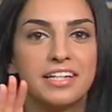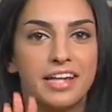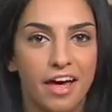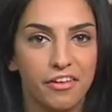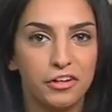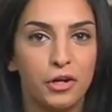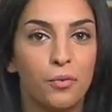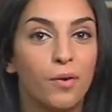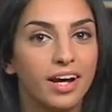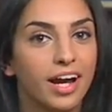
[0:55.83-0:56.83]
Now that you know
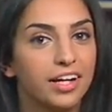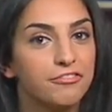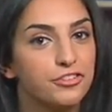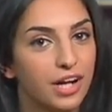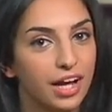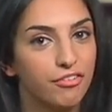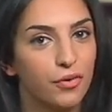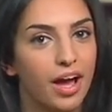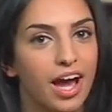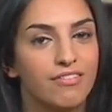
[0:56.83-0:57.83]
what kind of drive you
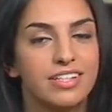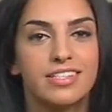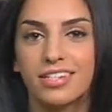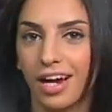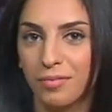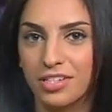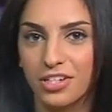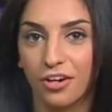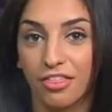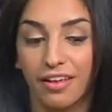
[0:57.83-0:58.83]
have, it's time to
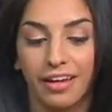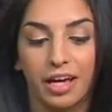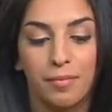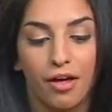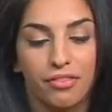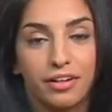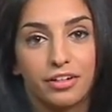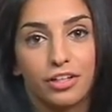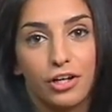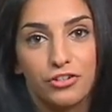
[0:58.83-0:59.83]
start thinking about the
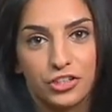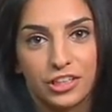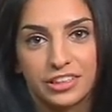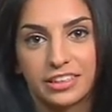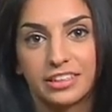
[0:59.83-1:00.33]
enclosures.